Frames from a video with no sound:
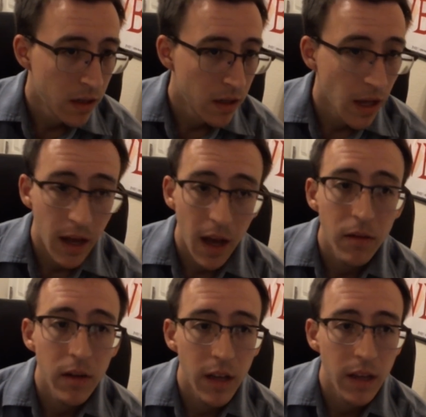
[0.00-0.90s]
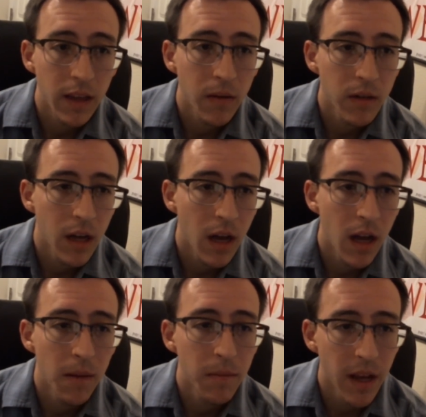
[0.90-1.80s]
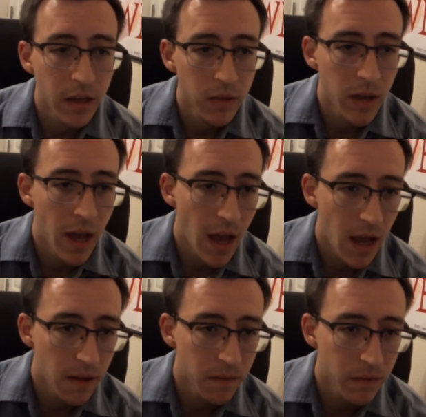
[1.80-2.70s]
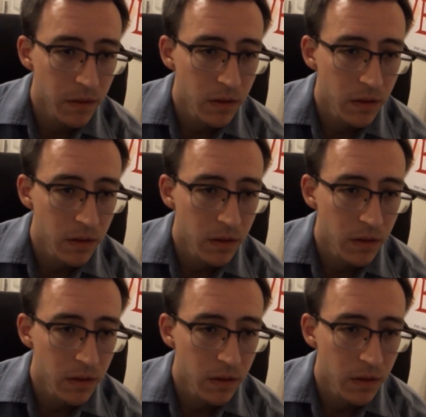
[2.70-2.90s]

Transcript: Yeah, I really like that one. Next we have